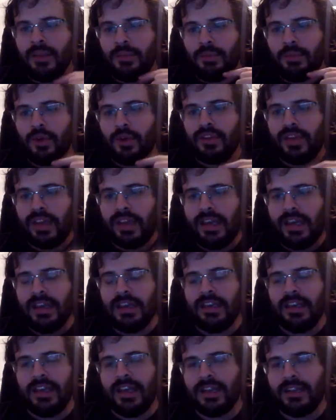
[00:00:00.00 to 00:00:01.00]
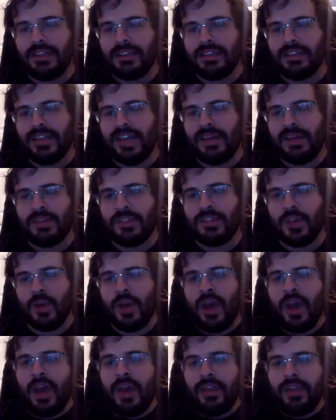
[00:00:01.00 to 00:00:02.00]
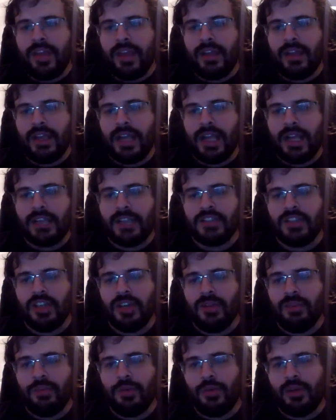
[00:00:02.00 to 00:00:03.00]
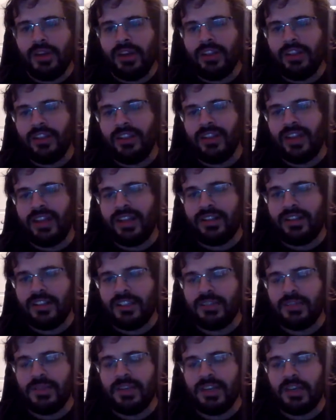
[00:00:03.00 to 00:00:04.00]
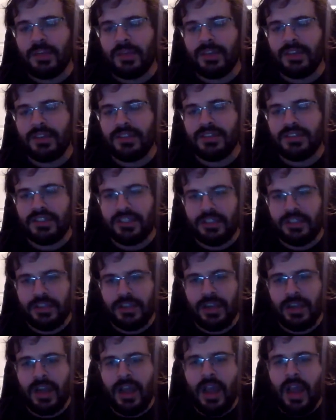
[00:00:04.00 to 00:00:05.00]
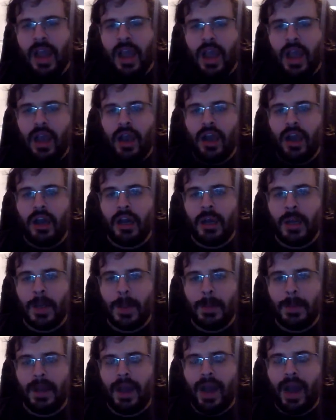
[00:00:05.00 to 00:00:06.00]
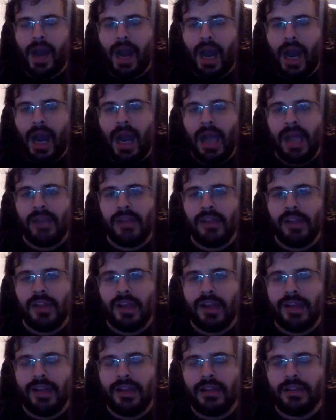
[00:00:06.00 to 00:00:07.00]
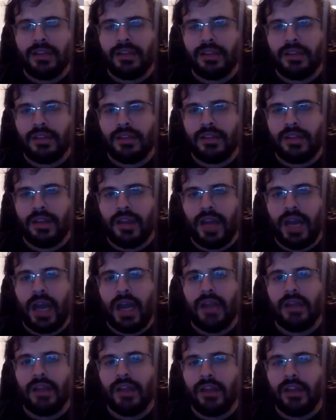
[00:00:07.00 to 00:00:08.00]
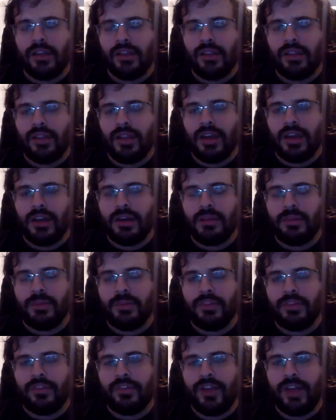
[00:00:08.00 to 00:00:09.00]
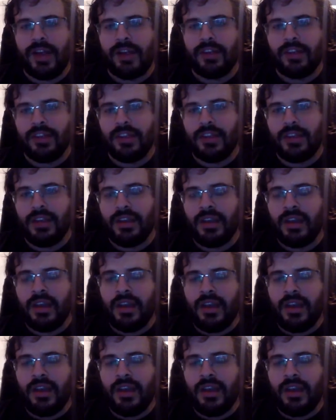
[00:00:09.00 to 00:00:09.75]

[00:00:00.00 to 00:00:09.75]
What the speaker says: broke the hand, he had to stop. So that at a certain point, I think that does become a concern. I like the fact that